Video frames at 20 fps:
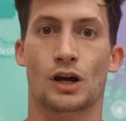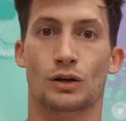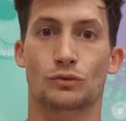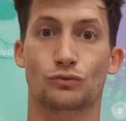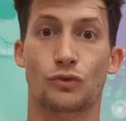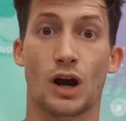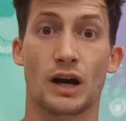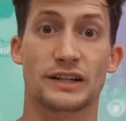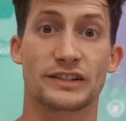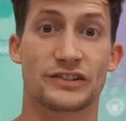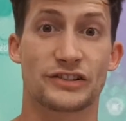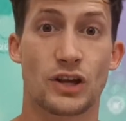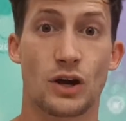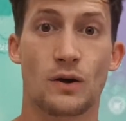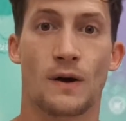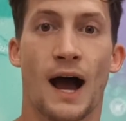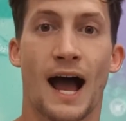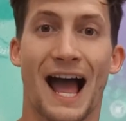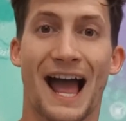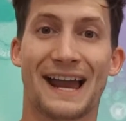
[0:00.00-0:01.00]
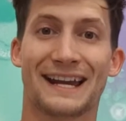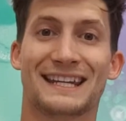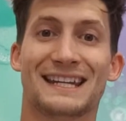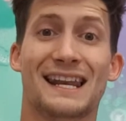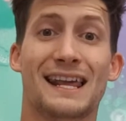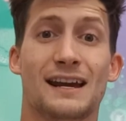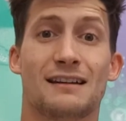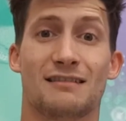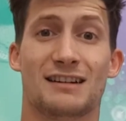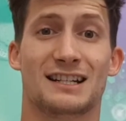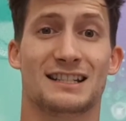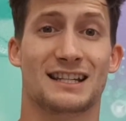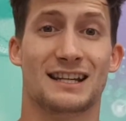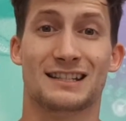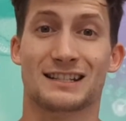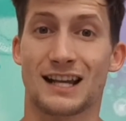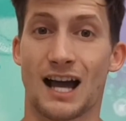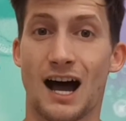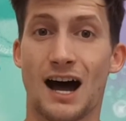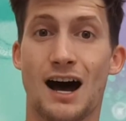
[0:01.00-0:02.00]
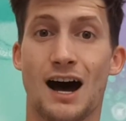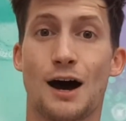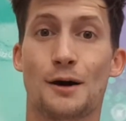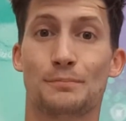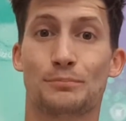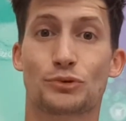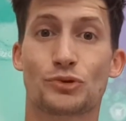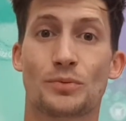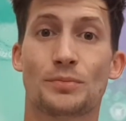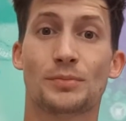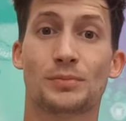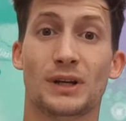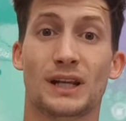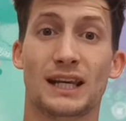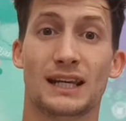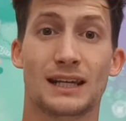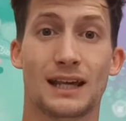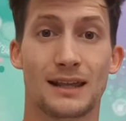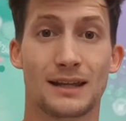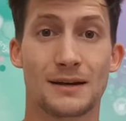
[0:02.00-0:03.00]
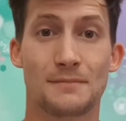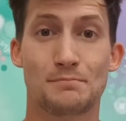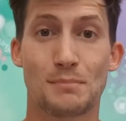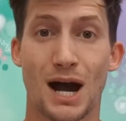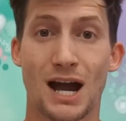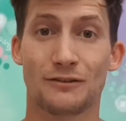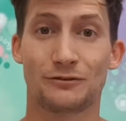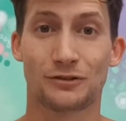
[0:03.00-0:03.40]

Right, so hanging leg raises are probably my